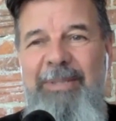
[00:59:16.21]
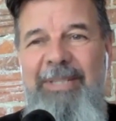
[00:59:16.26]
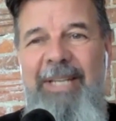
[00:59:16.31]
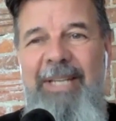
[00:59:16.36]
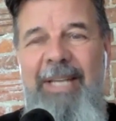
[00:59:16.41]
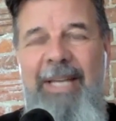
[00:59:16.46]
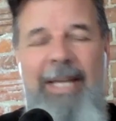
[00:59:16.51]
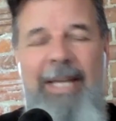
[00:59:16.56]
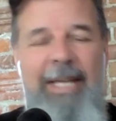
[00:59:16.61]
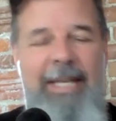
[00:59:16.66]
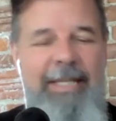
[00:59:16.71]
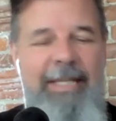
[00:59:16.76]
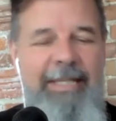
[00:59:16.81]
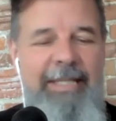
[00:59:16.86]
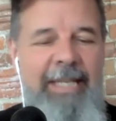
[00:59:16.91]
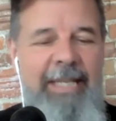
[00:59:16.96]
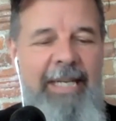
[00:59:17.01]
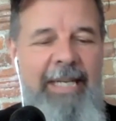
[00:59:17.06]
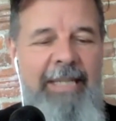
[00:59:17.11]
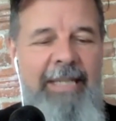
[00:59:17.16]
And
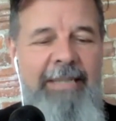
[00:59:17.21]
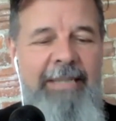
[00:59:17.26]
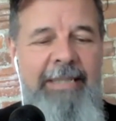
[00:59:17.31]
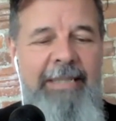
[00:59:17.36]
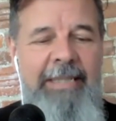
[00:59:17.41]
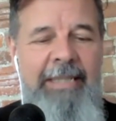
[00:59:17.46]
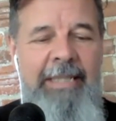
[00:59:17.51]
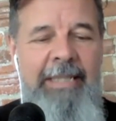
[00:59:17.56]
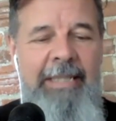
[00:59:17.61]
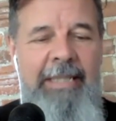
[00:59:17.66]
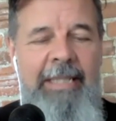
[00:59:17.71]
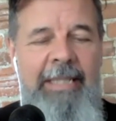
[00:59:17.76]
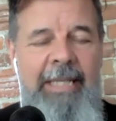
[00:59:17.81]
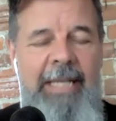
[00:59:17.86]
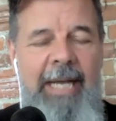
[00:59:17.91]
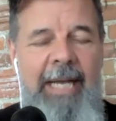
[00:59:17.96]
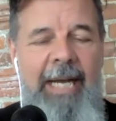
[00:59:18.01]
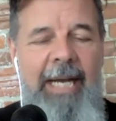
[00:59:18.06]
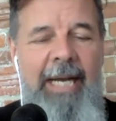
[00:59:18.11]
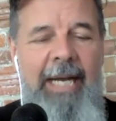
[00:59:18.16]

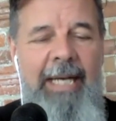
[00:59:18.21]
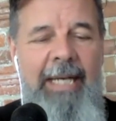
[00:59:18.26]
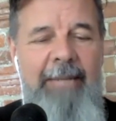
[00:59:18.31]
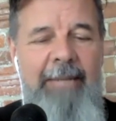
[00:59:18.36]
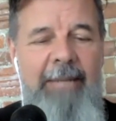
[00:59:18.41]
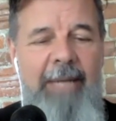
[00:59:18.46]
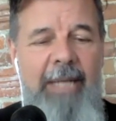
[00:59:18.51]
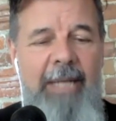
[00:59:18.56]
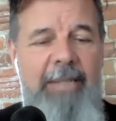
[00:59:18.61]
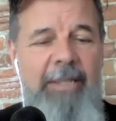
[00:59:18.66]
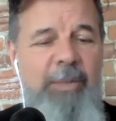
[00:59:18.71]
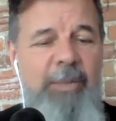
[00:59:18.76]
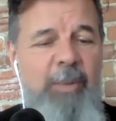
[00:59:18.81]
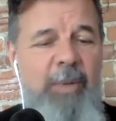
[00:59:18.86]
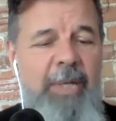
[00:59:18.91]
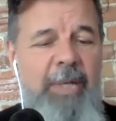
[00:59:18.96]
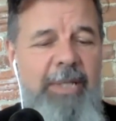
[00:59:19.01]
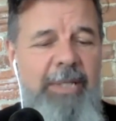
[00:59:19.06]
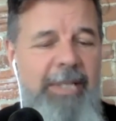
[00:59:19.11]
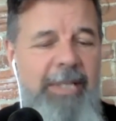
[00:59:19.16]
uh, uh, I just
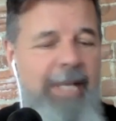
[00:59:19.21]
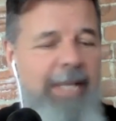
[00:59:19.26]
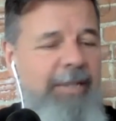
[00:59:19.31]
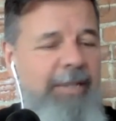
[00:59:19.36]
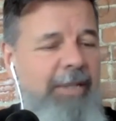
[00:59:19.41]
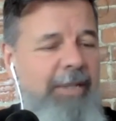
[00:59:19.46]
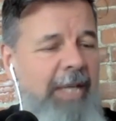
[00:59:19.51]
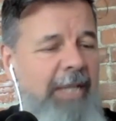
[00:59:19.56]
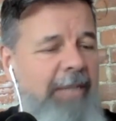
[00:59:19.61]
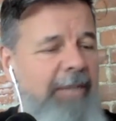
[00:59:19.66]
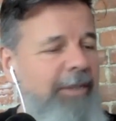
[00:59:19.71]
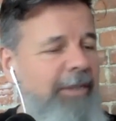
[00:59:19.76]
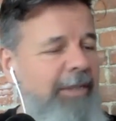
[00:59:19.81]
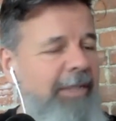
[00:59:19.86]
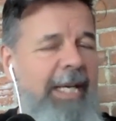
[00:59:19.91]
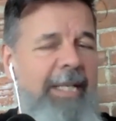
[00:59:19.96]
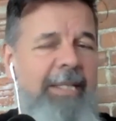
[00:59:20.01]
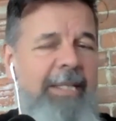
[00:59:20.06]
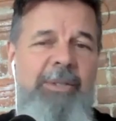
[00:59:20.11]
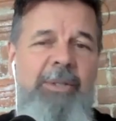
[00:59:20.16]
want to say, Josh,
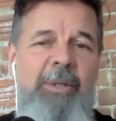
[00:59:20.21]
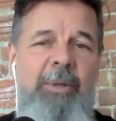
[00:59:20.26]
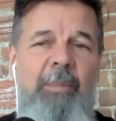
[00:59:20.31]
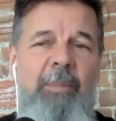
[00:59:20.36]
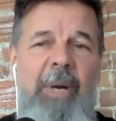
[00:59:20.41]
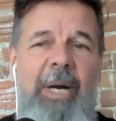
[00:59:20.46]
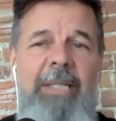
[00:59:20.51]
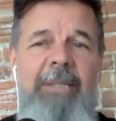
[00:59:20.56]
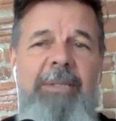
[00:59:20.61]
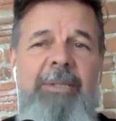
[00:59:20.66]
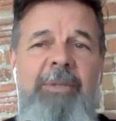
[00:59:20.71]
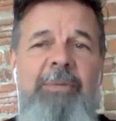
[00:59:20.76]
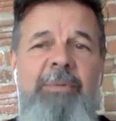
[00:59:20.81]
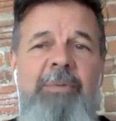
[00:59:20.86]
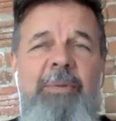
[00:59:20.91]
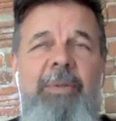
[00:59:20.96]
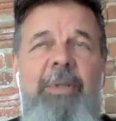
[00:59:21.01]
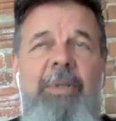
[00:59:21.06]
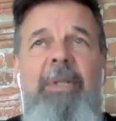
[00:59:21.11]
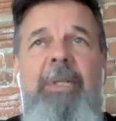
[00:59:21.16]
thanks so much
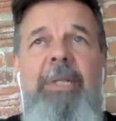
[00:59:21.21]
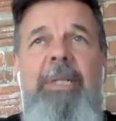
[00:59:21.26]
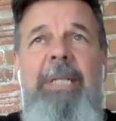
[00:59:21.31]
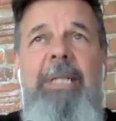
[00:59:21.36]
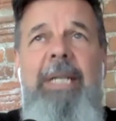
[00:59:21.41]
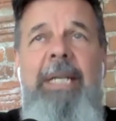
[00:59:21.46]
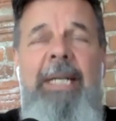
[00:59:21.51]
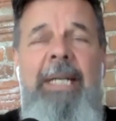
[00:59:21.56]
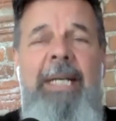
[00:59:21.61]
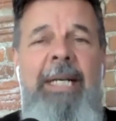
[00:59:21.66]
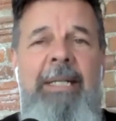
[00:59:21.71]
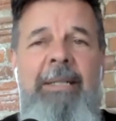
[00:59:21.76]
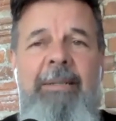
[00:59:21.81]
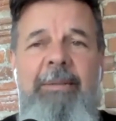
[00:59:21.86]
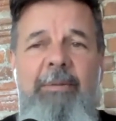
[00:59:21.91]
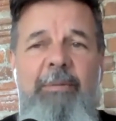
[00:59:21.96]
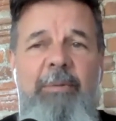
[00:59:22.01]
for uh,